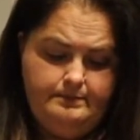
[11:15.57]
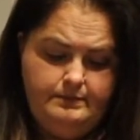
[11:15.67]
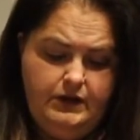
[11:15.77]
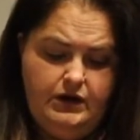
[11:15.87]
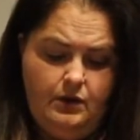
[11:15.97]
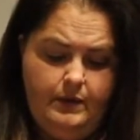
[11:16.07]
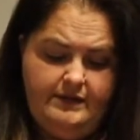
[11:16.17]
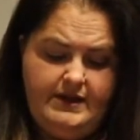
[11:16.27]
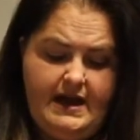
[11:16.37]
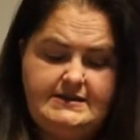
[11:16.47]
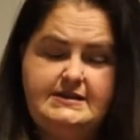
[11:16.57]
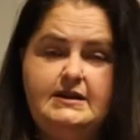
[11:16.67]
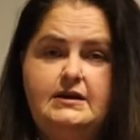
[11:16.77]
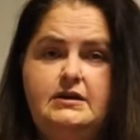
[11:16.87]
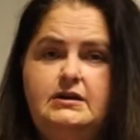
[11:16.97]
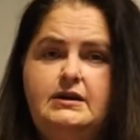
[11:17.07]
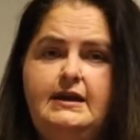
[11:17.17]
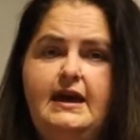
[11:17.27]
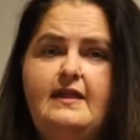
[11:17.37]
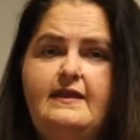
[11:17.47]
you know, we've got to
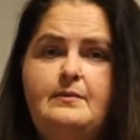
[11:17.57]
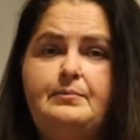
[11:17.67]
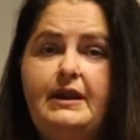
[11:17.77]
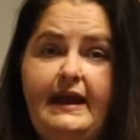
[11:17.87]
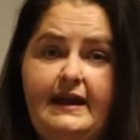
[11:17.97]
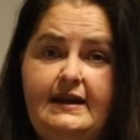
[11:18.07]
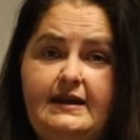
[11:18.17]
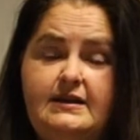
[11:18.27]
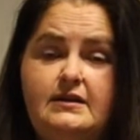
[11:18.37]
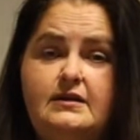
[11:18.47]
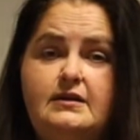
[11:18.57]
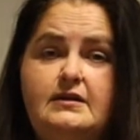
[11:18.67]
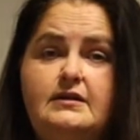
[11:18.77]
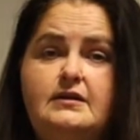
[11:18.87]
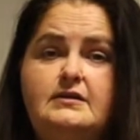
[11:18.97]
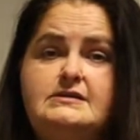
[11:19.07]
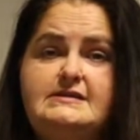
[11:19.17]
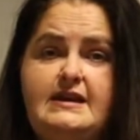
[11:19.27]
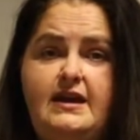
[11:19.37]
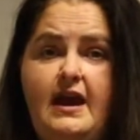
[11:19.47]
get them planted,
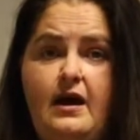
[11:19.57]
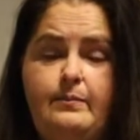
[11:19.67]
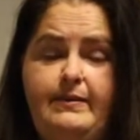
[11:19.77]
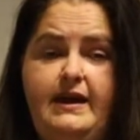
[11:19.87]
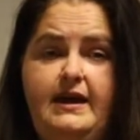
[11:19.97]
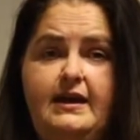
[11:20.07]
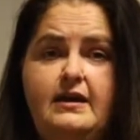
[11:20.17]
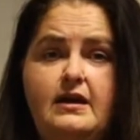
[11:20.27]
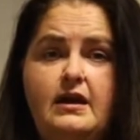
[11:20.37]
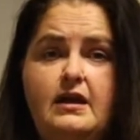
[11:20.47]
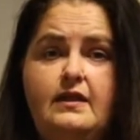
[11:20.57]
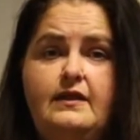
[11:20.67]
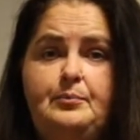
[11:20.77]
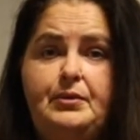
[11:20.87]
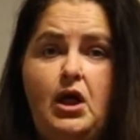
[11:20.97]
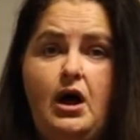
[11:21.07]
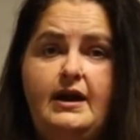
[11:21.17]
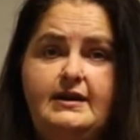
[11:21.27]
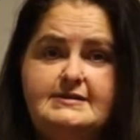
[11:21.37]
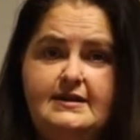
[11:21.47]
see how big the
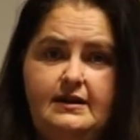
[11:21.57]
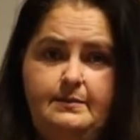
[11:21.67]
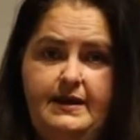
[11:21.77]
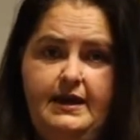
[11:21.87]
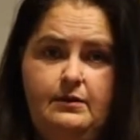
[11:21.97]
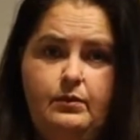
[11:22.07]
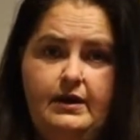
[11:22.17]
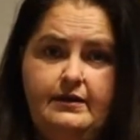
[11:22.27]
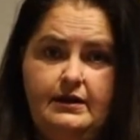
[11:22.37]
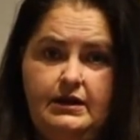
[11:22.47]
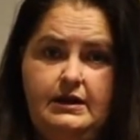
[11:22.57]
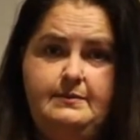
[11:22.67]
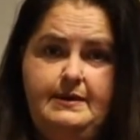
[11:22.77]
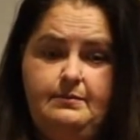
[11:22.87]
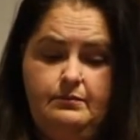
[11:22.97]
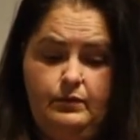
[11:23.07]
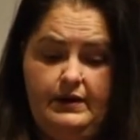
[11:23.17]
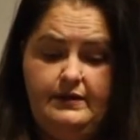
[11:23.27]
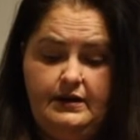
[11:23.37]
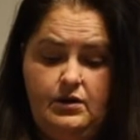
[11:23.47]
plot is going to be, where they're
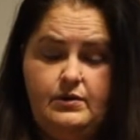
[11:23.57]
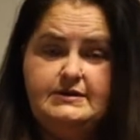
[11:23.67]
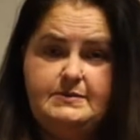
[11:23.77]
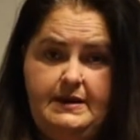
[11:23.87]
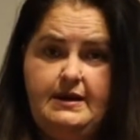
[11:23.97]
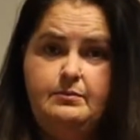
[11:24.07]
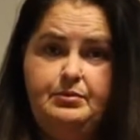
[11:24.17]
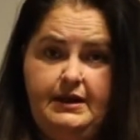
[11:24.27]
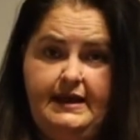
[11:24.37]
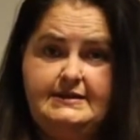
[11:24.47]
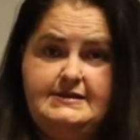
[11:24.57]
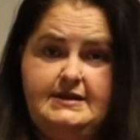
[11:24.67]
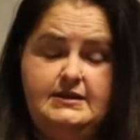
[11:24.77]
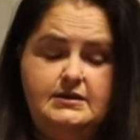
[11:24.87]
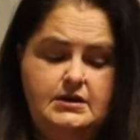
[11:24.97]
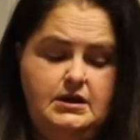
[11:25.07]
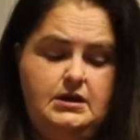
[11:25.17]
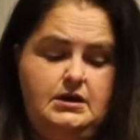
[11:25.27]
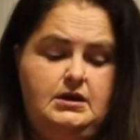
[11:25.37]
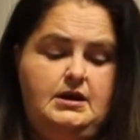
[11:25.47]
going to be planted,
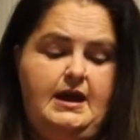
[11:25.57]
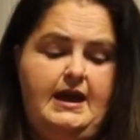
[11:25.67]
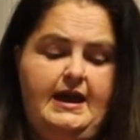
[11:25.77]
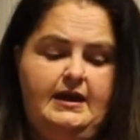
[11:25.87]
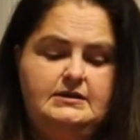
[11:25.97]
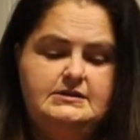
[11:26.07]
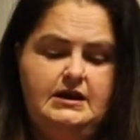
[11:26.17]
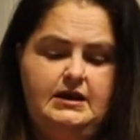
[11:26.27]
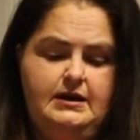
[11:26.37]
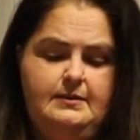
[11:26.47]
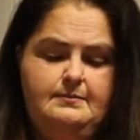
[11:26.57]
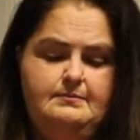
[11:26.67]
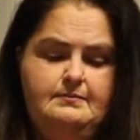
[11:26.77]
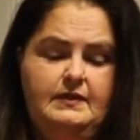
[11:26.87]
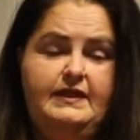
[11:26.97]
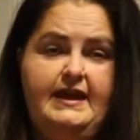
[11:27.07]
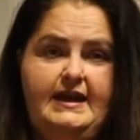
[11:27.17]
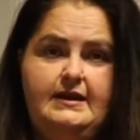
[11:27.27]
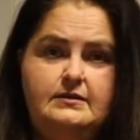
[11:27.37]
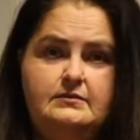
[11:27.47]
and
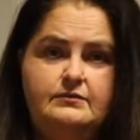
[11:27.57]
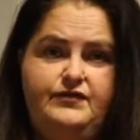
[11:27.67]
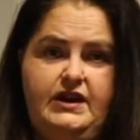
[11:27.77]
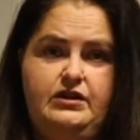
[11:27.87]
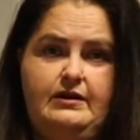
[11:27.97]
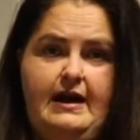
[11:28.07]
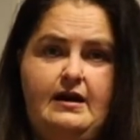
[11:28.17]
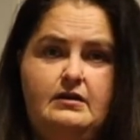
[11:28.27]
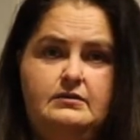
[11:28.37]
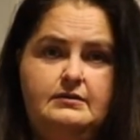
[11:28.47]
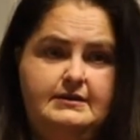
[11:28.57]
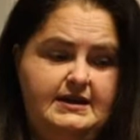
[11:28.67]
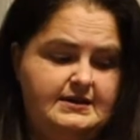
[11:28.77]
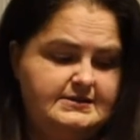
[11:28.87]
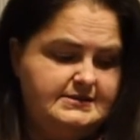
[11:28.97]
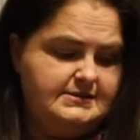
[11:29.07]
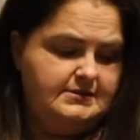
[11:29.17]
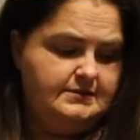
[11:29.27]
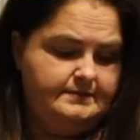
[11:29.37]
then figure out this